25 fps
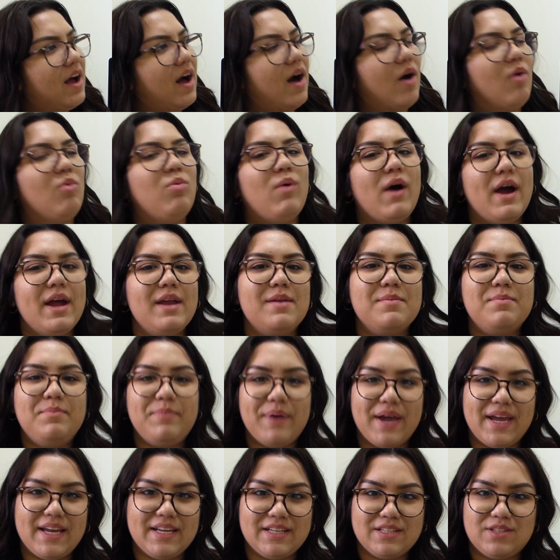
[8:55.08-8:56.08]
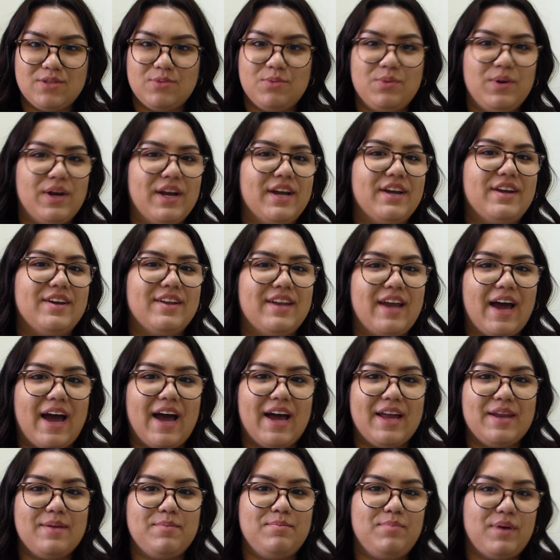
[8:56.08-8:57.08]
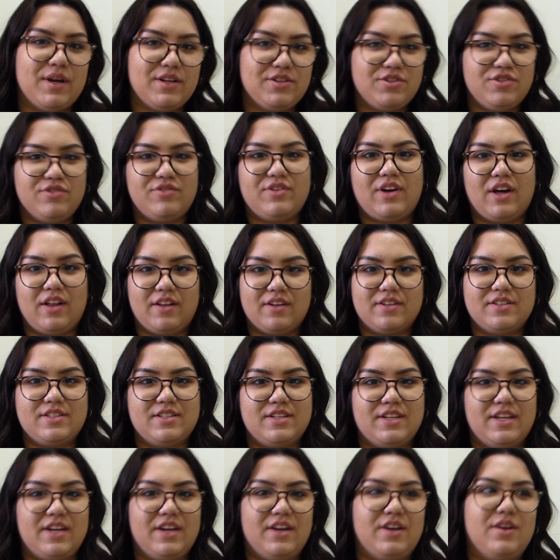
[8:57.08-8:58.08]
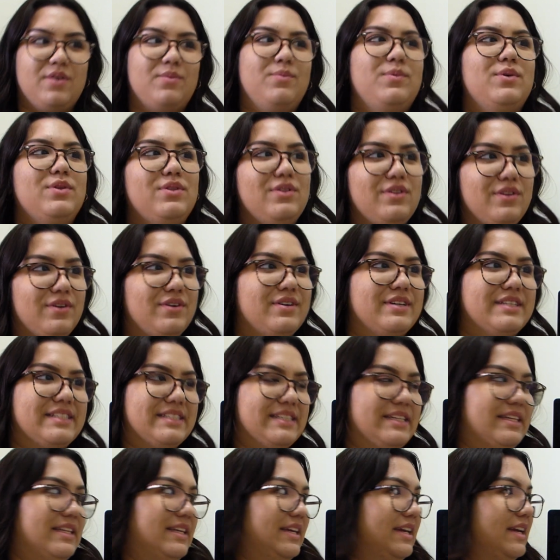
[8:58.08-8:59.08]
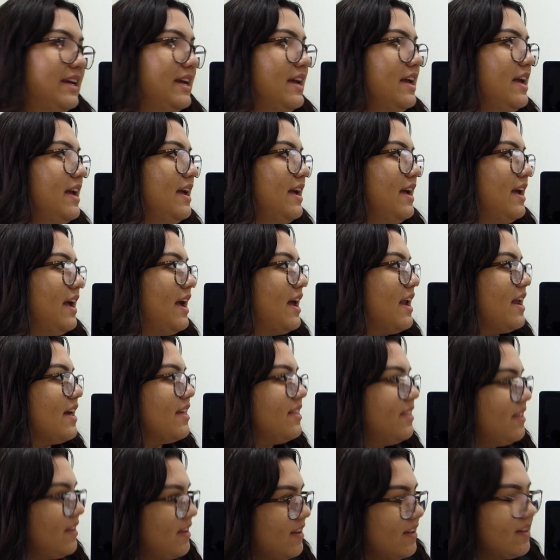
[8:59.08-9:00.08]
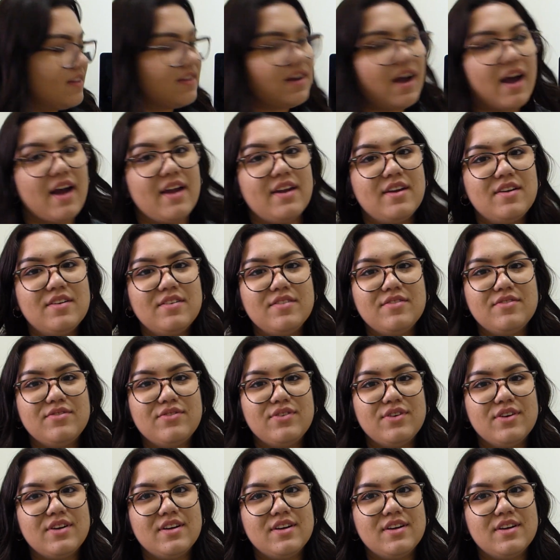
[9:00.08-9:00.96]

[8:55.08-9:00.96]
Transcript: a white base where I could add a bunch of colors in here and it wouldn't look silly. And I think it kind of